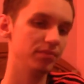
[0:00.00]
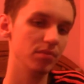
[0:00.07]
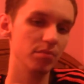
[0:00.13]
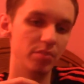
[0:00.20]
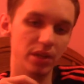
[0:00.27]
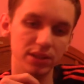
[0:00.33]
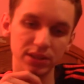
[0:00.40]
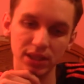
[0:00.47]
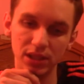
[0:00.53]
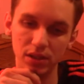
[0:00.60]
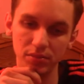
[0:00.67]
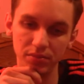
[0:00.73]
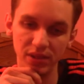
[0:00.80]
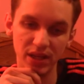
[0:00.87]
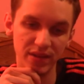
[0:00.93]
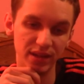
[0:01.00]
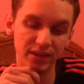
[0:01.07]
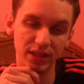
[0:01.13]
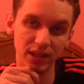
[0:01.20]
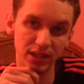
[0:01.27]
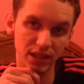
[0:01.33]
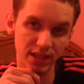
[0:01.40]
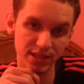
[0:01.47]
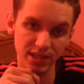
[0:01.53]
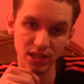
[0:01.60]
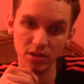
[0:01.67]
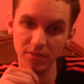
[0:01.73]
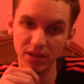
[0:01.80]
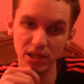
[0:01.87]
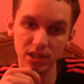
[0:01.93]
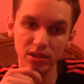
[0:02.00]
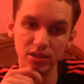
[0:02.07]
But yeah, that's gonna be it.